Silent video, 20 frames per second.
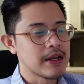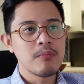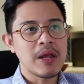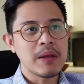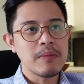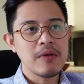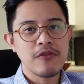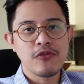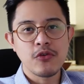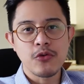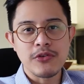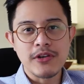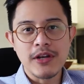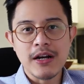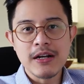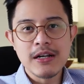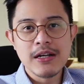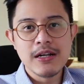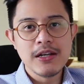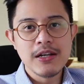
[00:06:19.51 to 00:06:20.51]
Maybe if you're
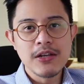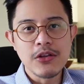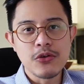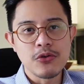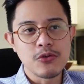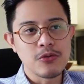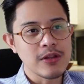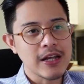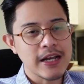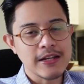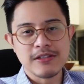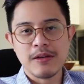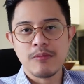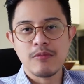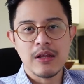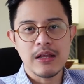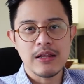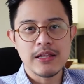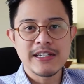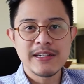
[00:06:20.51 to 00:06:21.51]
younger, you like
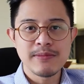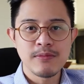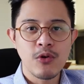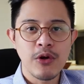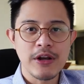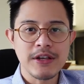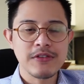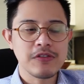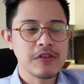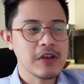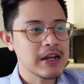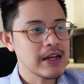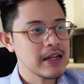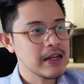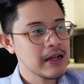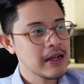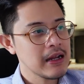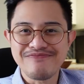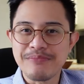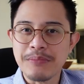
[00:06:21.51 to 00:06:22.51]
something a little more
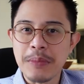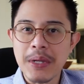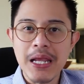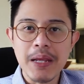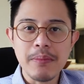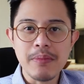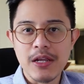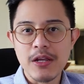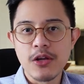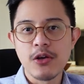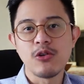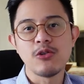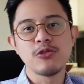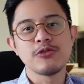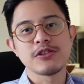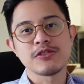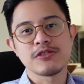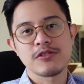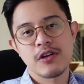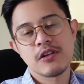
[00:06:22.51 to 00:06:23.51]
exciting, maybe
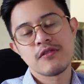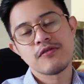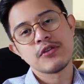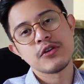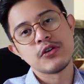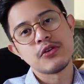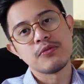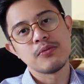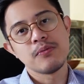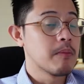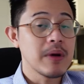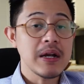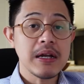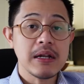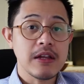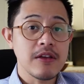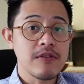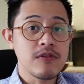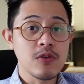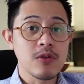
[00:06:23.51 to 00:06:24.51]
gold is not for you.
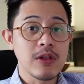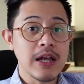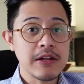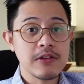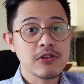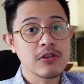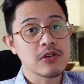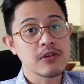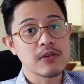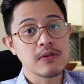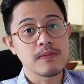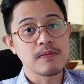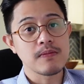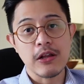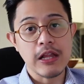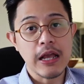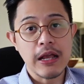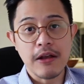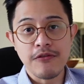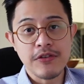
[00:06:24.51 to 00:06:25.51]
But if you like to
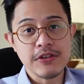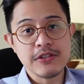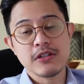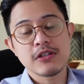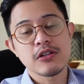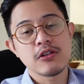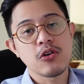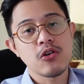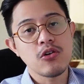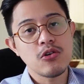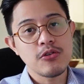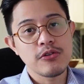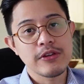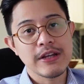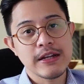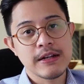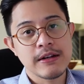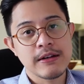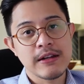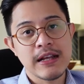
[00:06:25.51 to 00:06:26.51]
collect physical gold,
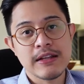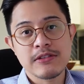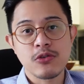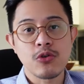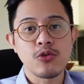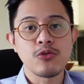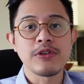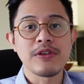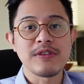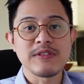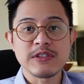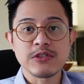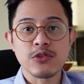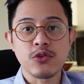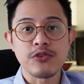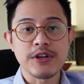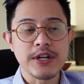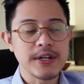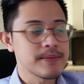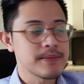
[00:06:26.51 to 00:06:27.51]
then that's a whole nother story.